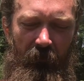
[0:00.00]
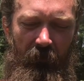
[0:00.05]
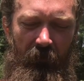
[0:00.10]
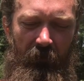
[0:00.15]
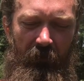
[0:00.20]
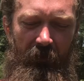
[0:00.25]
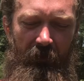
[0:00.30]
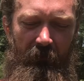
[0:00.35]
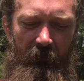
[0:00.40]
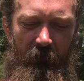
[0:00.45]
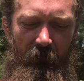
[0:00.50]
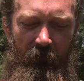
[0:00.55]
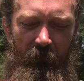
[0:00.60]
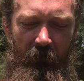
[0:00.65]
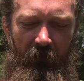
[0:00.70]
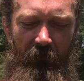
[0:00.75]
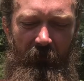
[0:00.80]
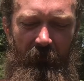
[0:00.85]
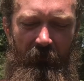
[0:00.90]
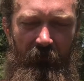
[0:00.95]
his
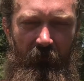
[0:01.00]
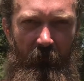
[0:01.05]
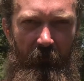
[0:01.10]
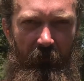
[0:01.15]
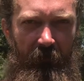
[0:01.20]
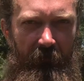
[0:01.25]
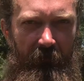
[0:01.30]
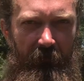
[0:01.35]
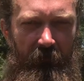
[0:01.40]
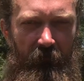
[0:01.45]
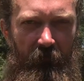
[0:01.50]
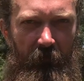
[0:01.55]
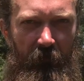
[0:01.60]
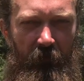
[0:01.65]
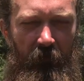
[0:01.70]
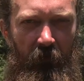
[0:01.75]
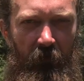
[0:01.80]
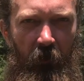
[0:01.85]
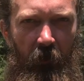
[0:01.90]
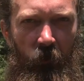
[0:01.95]
finger just went into the
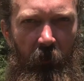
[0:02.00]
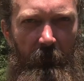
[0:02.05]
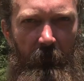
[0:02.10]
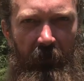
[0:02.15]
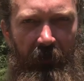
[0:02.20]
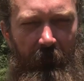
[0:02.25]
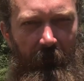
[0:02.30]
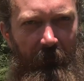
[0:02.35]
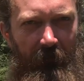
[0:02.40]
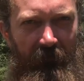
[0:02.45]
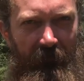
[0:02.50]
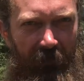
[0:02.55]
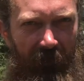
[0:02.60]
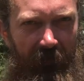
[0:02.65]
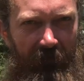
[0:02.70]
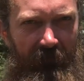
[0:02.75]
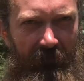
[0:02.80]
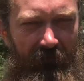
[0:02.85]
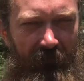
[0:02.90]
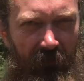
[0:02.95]
trigger guard but he was
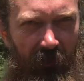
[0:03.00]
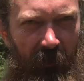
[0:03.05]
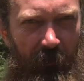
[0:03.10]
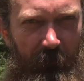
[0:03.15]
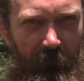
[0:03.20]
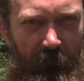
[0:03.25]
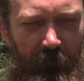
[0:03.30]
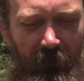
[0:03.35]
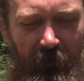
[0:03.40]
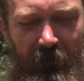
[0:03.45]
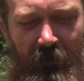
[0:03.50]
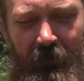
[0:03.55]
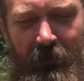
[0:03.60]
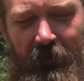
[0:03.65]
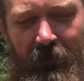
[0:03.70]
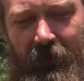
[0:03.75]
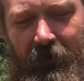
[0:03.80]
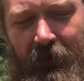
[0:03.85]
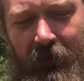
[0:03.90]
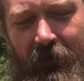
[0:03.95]
tensed up
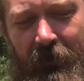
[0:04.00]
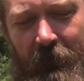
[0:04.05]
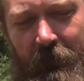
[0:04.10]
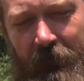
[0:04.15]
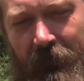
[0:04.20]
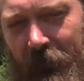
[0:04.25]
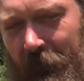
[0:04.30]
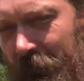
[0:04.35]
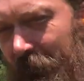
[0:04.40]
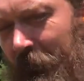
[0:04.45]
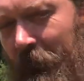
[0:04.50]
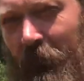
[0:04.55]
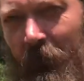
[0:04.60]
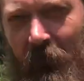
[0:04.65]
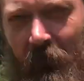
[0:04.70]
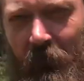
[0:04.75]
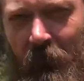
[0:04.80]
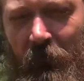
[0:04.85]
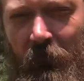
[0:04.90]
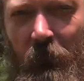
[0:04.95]
and it was it was a very
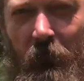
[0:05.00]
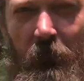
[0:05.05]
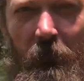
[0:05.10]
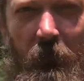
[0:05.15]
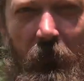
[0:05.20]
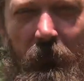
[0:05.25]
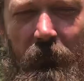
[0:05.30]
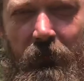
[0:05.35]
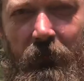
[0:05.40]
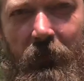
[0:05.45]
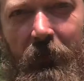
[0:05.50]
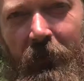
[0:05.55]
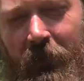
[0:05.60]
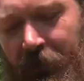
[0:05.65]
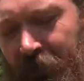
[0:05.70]
fluid motion